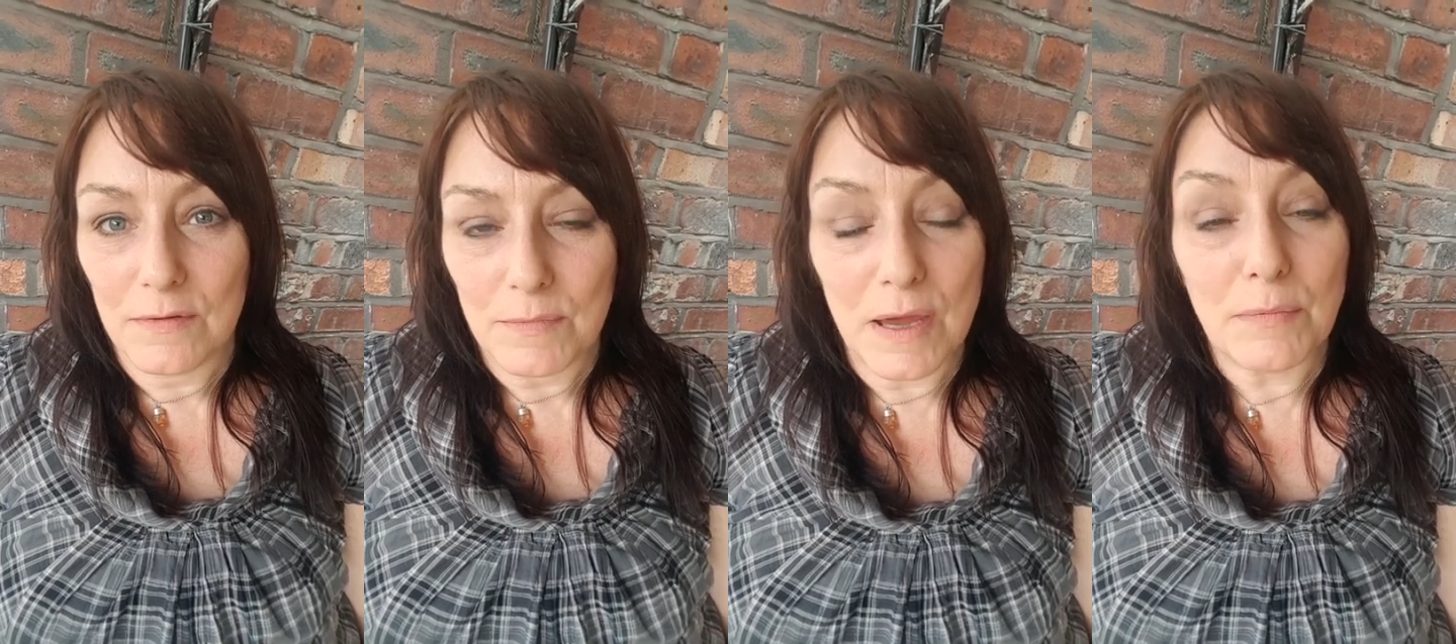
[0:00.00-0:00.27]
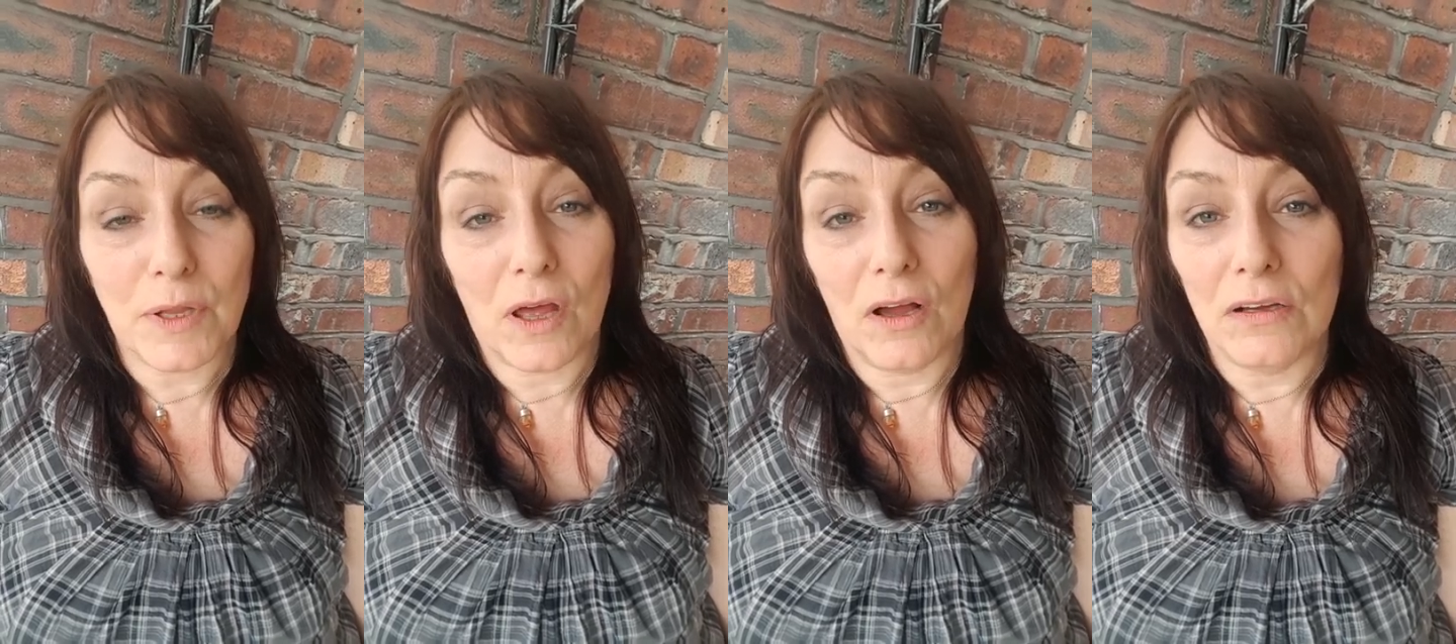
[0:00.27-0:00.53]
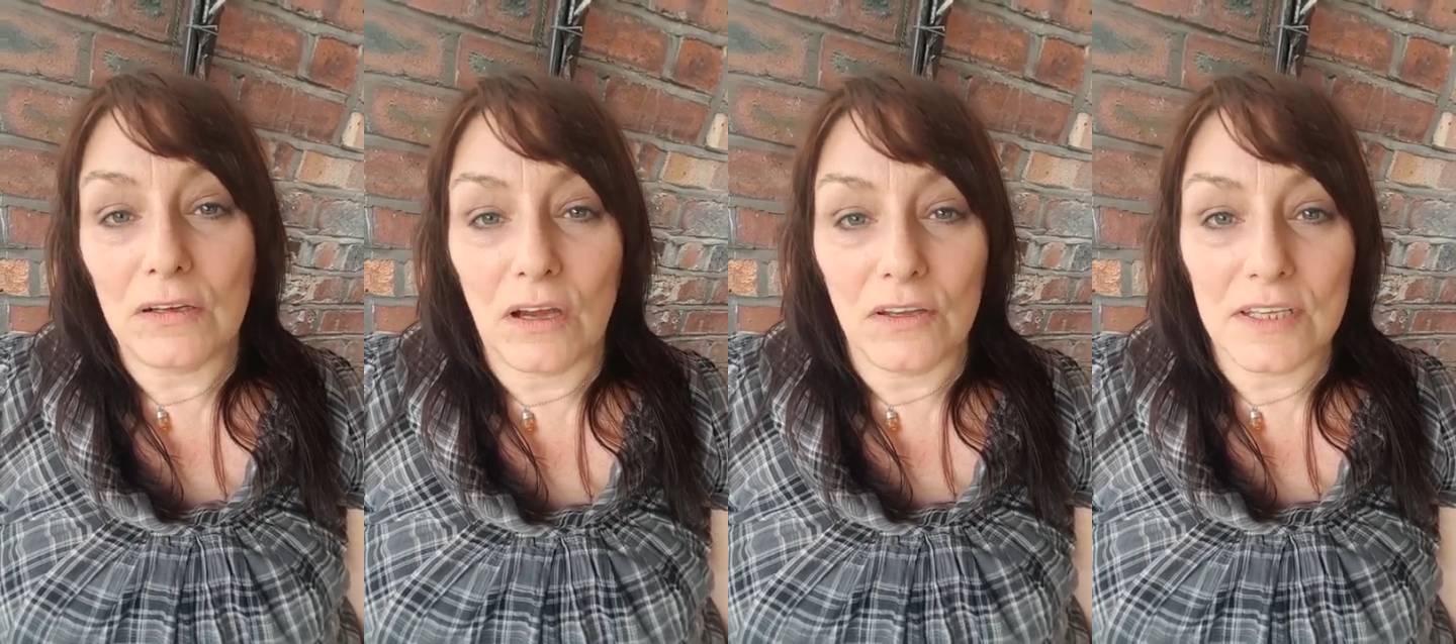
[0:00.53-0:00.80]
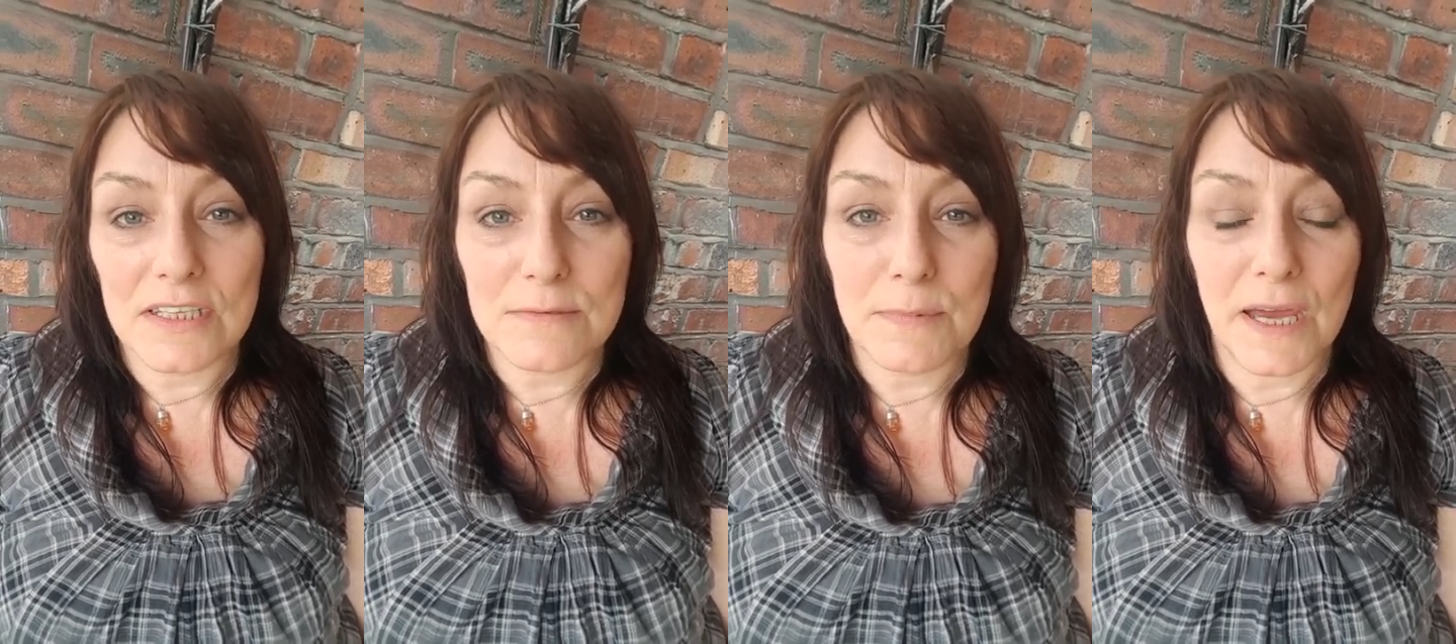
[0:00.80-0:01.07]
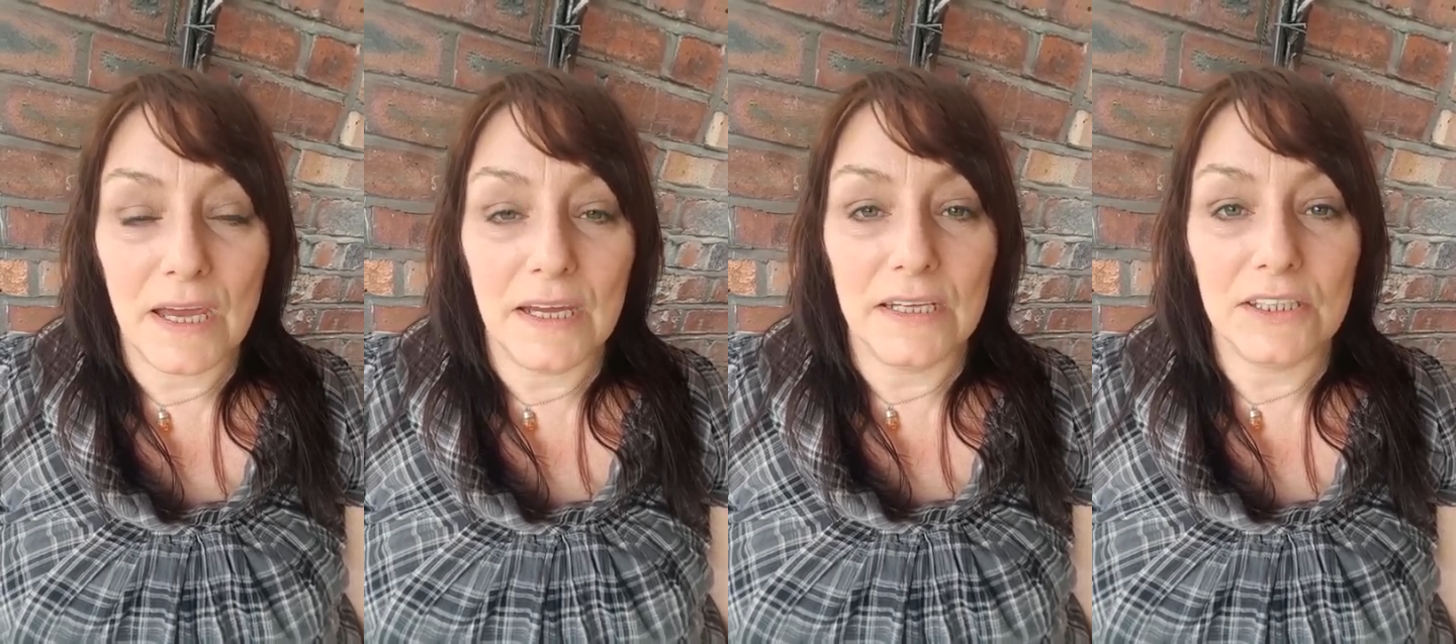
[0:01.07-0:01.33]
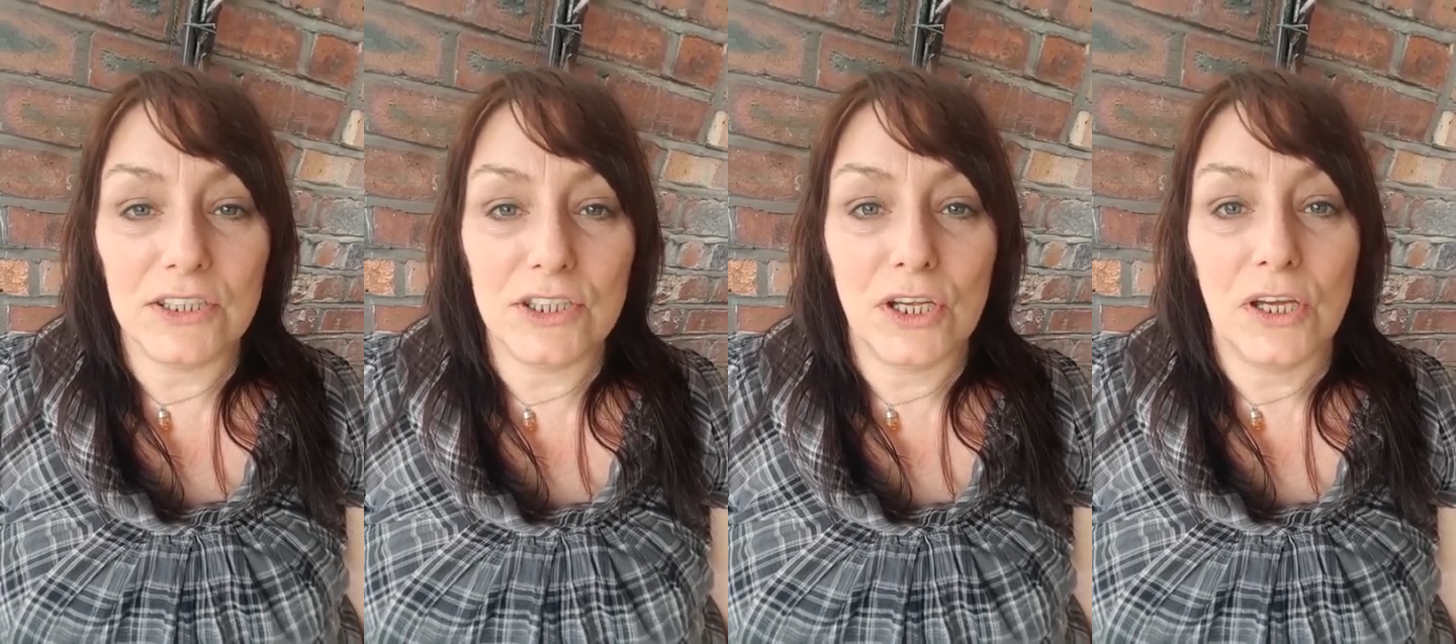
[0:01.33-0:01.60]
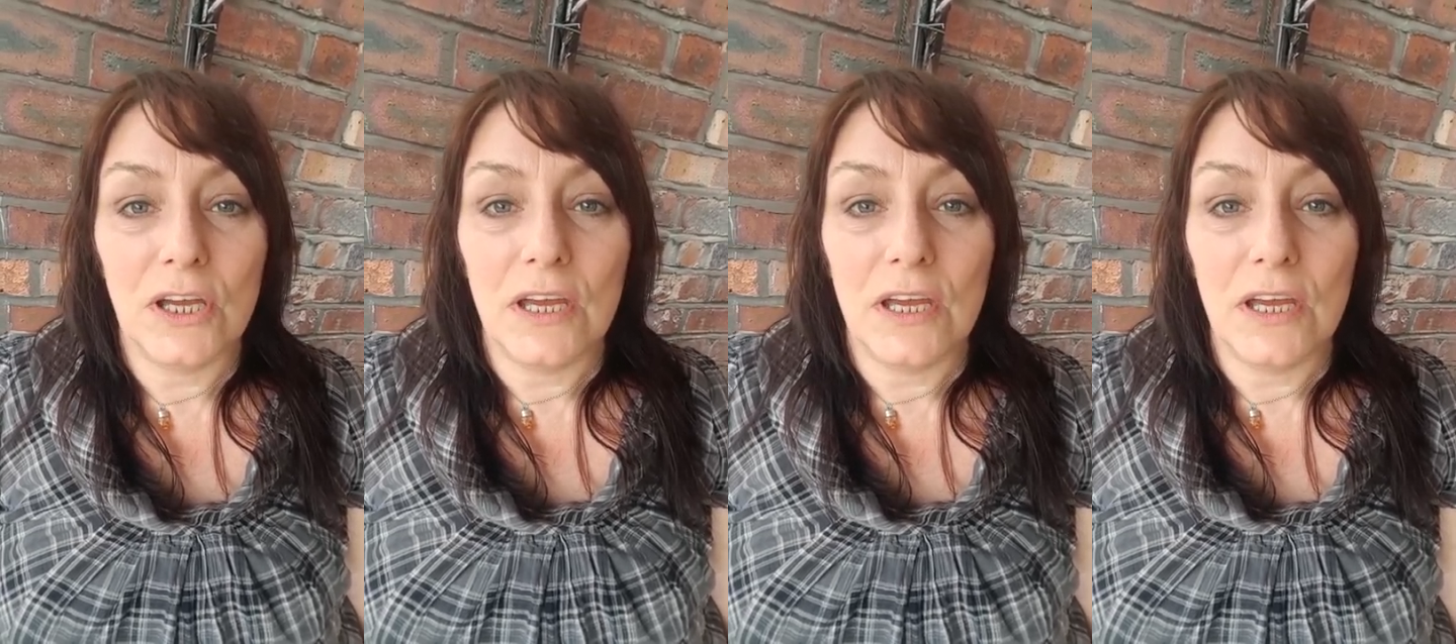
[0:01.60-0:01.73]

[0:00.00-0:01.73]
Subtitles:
my blog on his page.